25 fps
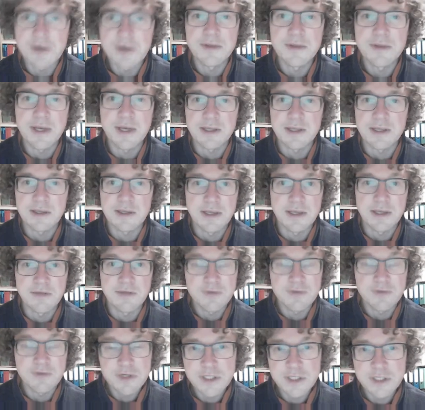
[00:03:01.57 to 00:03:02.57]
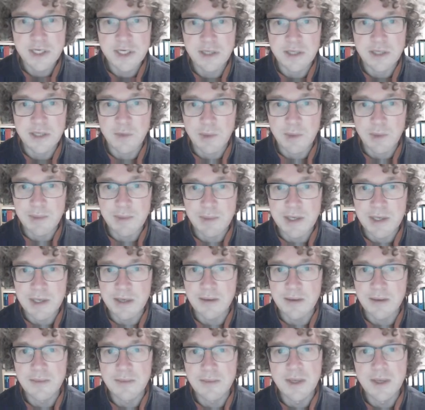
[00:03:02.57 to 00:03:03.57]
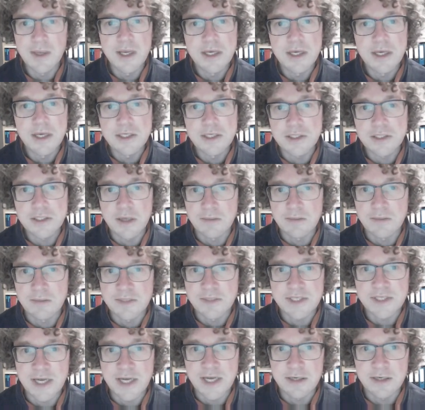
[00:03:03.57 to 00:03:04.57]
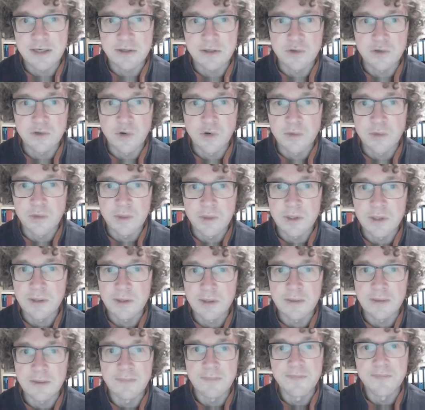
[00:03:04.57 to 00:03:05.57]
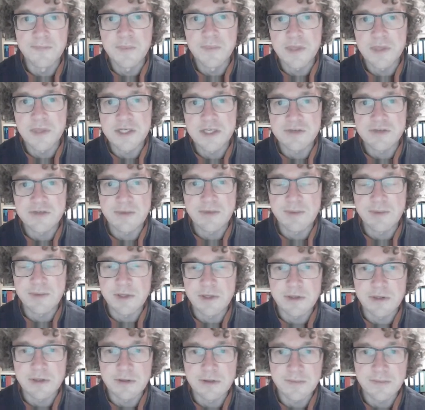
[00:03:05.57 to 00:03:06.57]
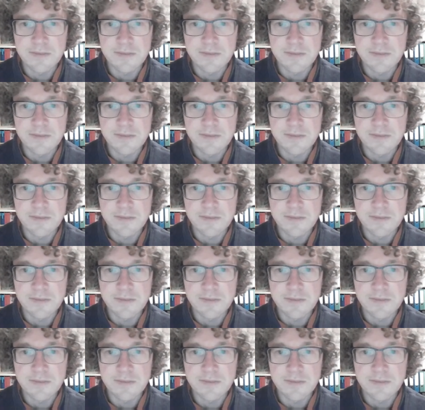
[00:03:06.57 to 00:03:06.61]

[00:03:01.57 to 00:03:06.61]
that in the first year there will be some standard normal distributed